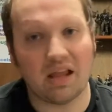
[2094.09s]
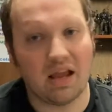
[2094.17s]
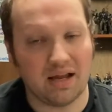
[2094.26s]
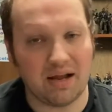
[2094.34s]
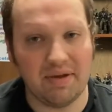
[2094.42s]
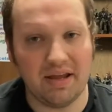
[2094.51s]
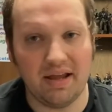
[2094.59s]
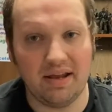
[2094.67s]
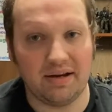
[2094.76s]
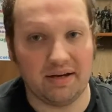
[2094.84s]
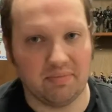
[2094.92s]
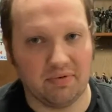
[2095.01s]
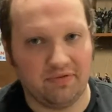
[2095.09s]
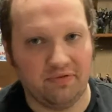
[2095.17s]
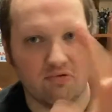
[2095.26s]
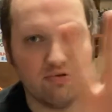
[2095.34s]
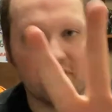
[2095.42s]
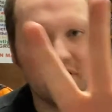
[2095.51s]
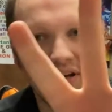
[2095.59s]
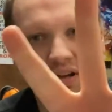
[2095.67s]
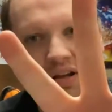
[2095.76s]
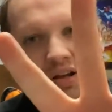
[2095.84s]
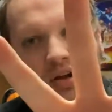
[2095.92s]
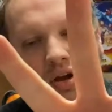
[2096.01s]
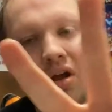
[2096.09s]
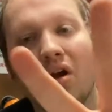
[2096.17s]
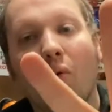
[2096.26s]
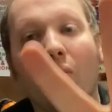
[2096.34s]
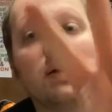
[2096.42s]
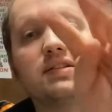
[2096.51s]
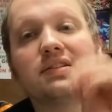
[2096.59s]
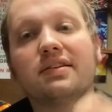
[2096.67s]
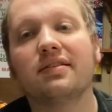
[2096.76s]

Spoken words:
Coming in at number 4 was